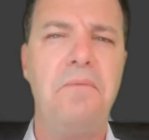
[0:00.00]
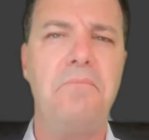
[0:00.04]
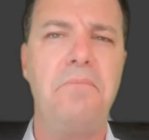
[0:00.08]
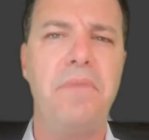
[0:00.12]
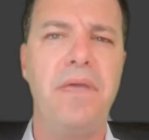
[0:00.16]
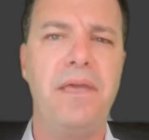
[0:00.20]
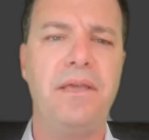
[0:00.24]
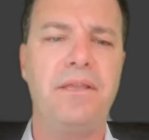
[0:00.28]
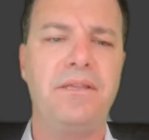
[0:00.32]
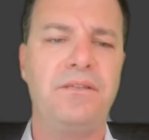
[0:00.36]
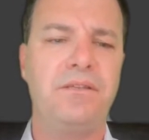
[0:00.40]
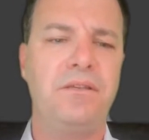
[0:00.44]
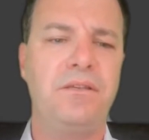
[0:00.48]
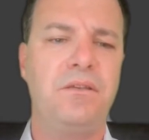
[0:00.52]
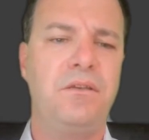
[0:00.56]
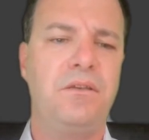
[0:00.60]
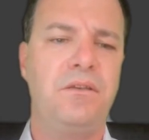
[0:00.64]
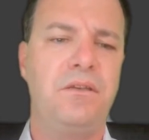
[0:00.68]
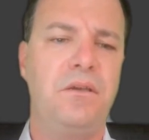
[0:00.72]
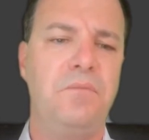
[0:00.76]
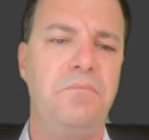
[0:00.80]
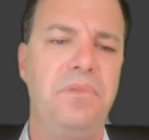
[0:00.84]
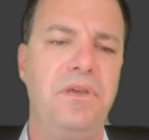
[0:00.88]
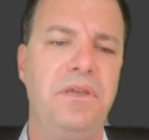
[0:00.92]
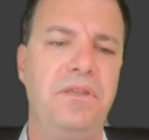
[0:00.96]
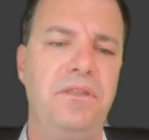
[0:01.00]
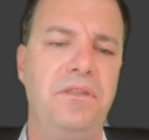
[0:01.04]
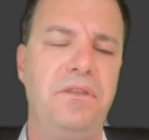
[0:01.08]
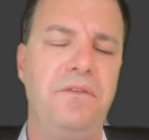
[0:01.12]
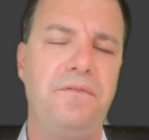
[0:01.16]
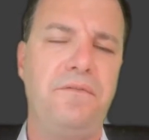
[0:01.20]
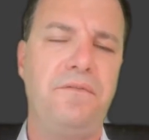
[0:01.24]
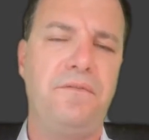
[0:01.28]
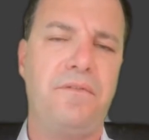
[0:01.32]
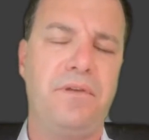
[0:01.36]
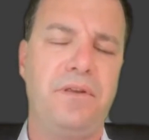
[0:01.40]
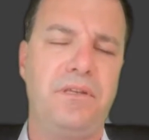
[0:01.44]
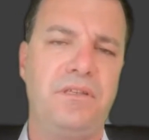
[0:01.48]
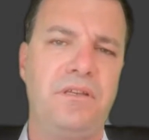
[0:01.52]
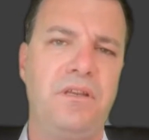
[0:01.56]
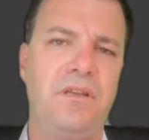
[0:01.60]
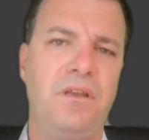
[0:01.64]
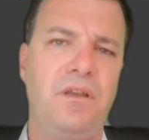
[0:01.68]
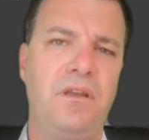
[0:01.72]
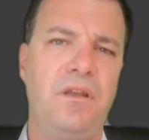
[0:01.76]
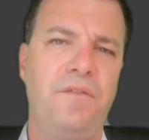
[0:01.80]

makes a big difference